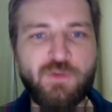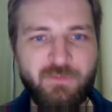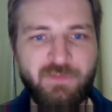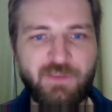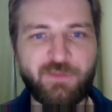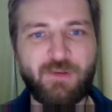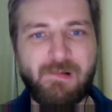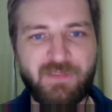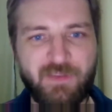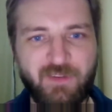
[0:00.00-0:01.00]
these
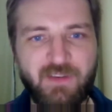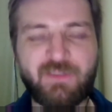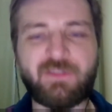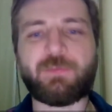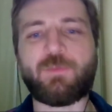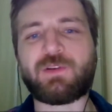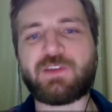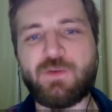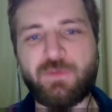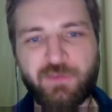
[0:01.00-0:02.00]
services? What
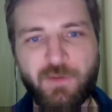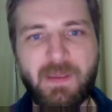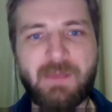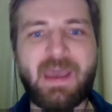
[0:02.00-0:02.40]
used to be